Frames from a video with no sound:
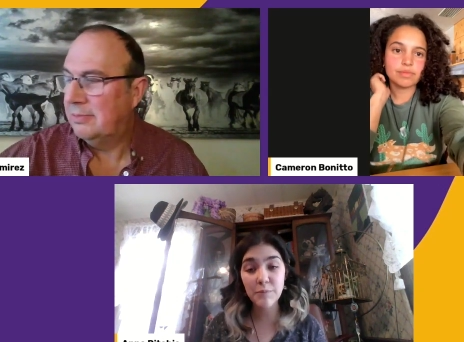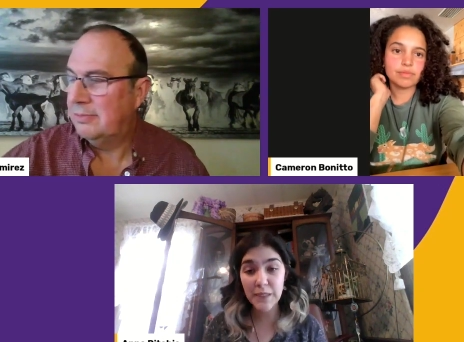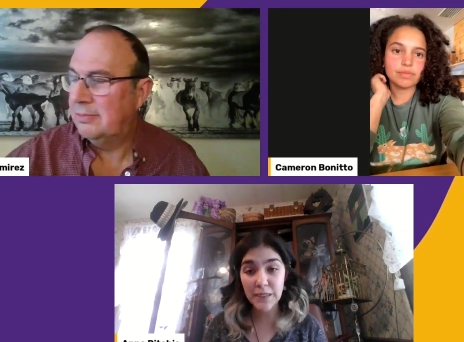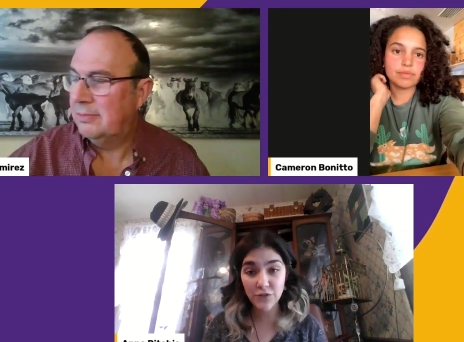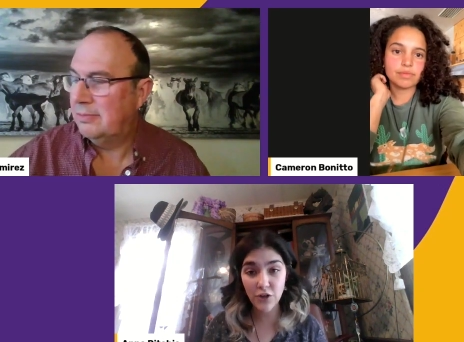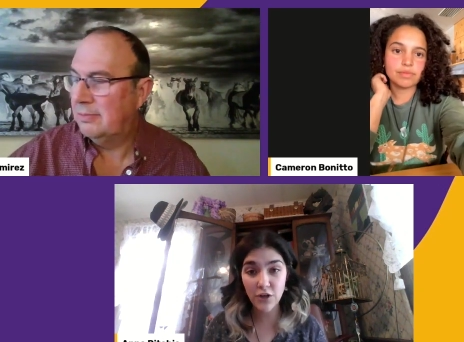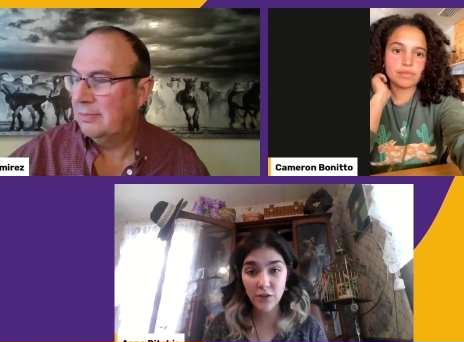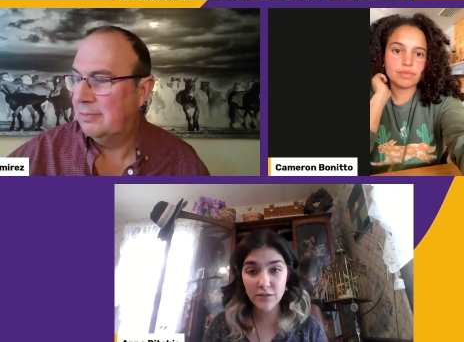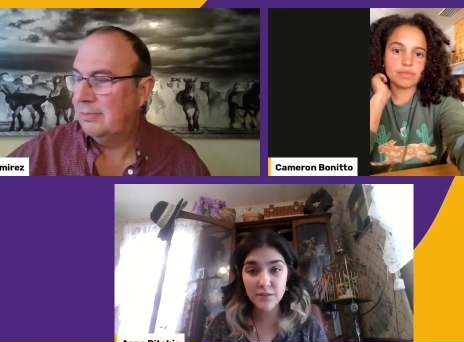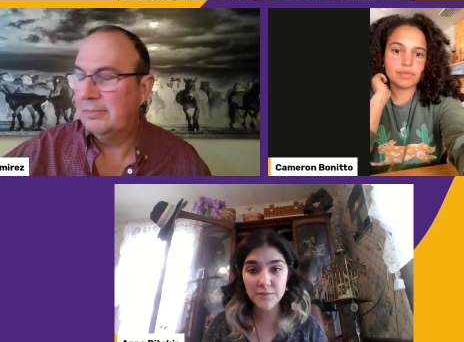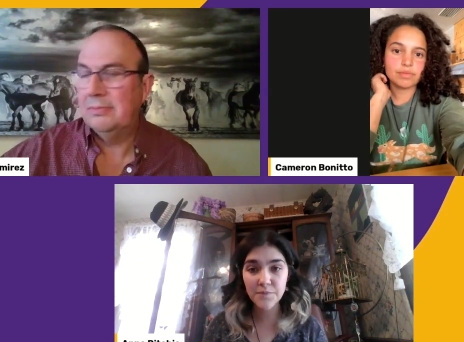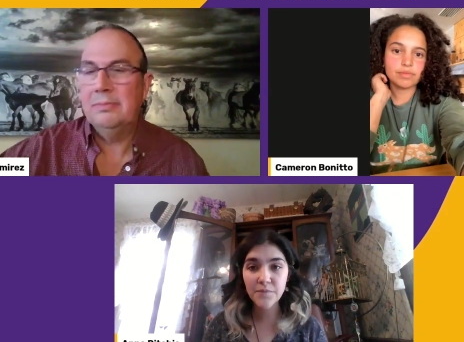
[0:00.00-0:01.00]
Speaker 1: dumping
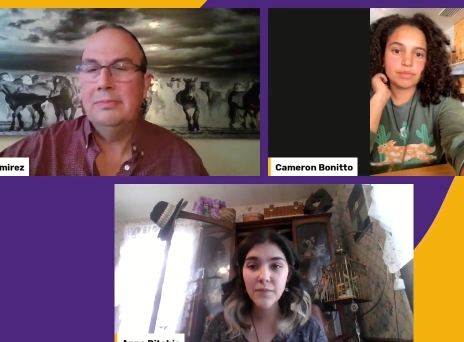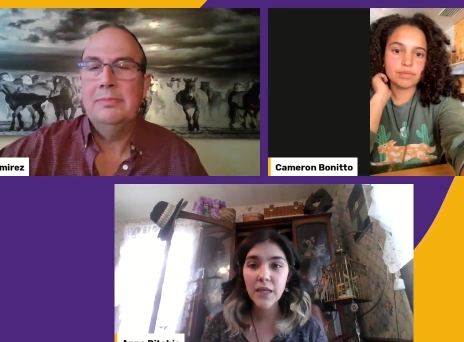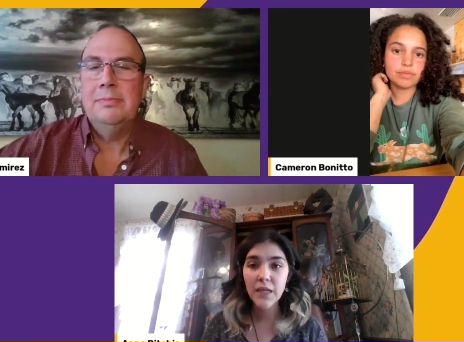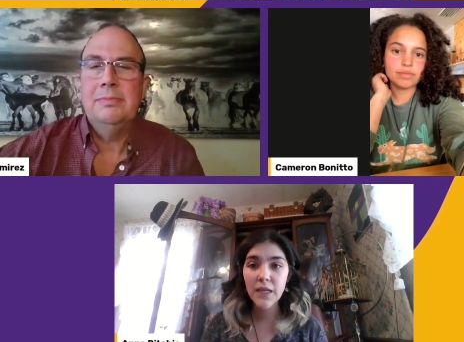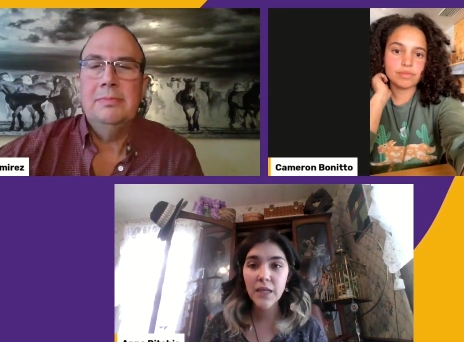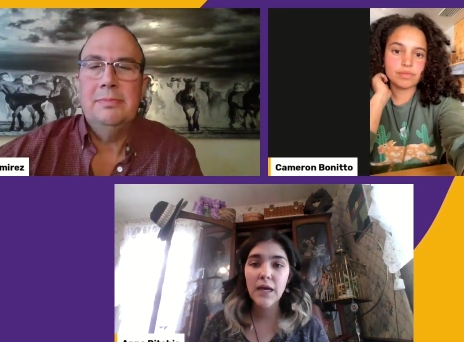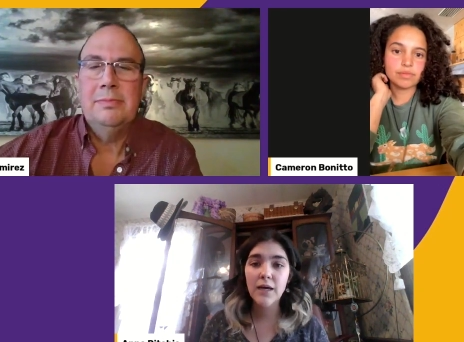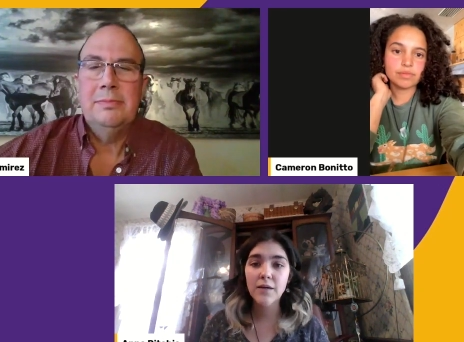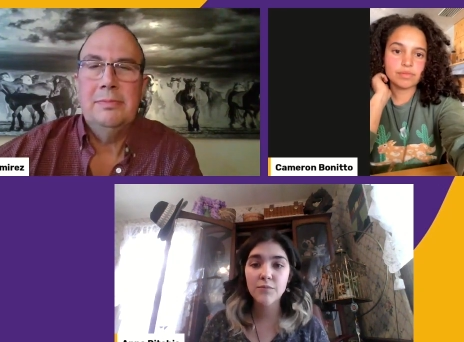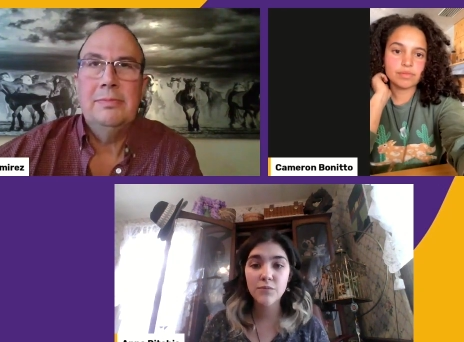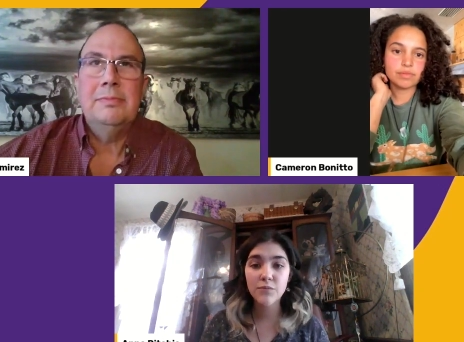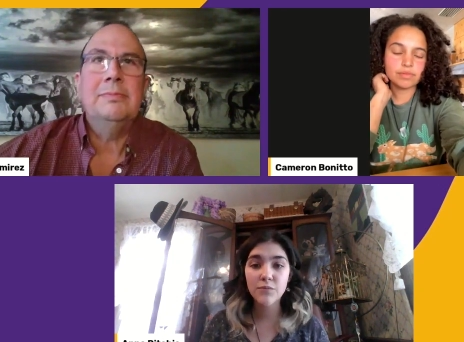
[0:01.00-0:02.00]
dogs,
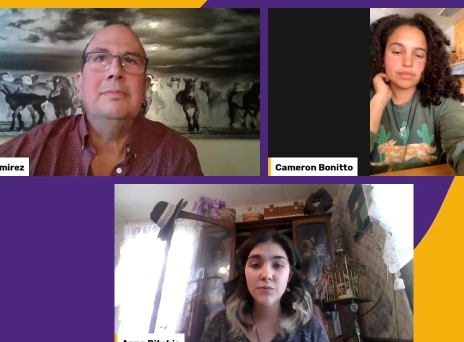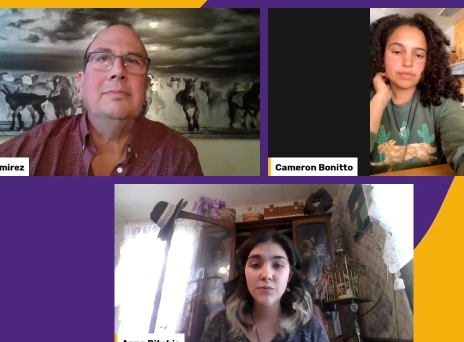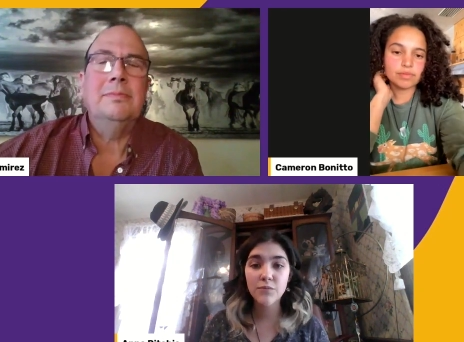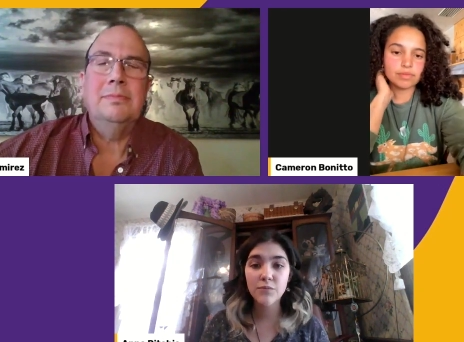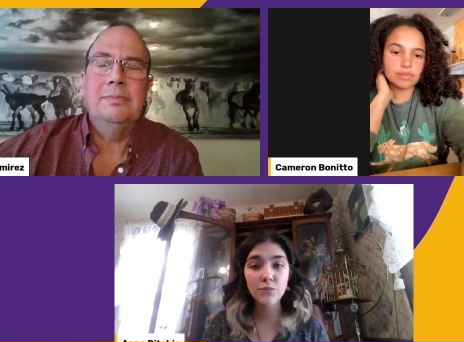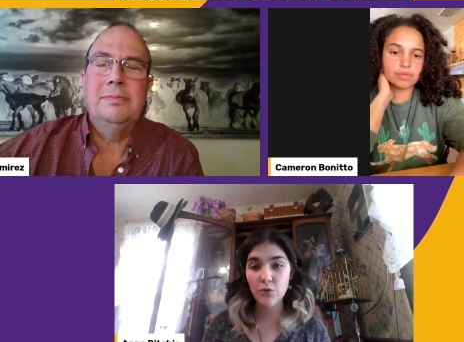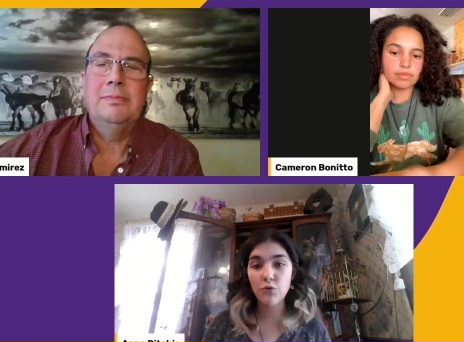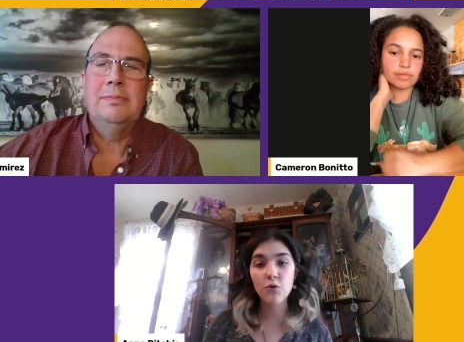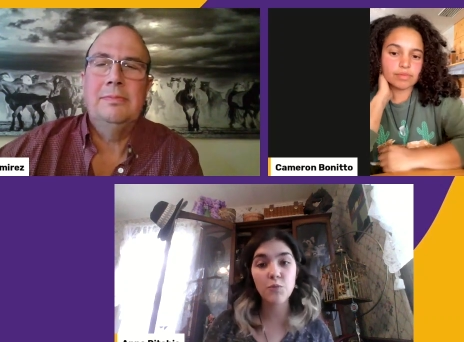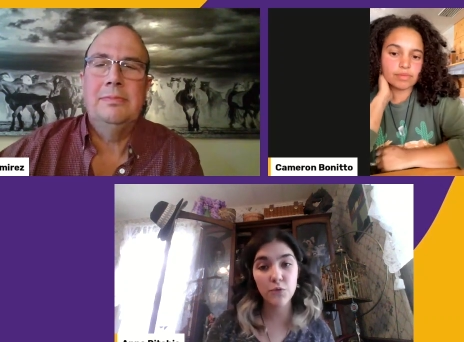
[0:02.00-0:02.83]
um, which is really horrible,